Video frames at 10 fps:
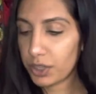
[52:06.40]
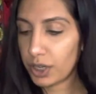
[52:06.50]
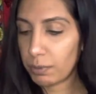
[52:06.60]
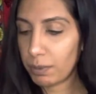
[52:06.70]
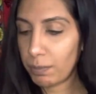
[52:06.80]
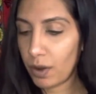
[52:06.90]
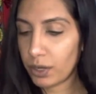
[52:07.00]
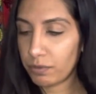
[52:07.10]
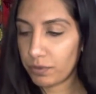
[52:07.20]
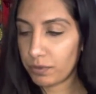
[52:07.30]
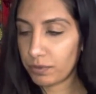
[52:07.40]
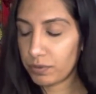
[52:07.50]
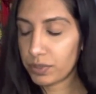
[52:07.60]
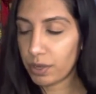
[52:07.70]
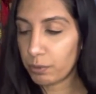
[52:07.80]
you're going to be part of
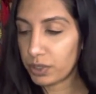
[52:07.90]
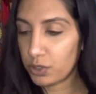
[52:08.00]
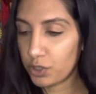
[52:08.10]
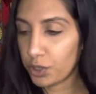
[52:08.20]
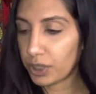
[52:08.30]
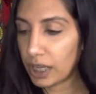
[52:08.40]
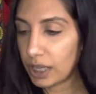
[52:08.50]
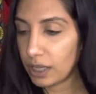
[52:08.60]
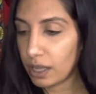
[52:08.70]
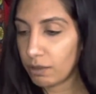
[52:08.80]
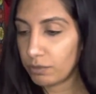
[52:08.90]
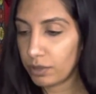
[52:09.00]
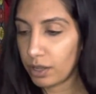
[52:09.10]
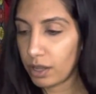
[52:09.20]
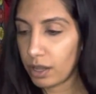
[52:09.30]
someone's journey of,
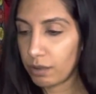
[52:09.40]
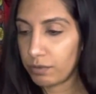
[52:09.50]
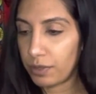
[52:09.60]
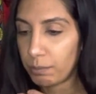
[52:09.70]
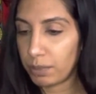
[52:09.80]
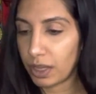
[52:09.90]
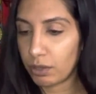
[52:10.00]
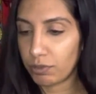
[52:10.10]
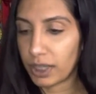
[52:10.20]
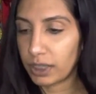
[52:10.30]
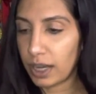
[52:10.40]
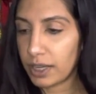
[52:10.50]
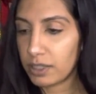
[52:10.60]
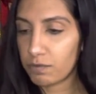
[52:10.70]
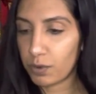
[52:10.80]
of them being
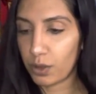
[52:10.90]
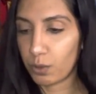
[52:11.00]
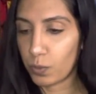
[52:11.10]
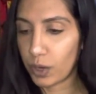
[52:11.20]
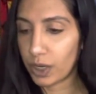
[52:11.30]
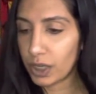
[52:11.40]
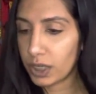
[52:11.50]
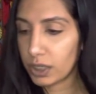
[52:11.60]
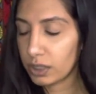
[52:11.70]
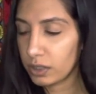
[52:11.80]
recognized for their work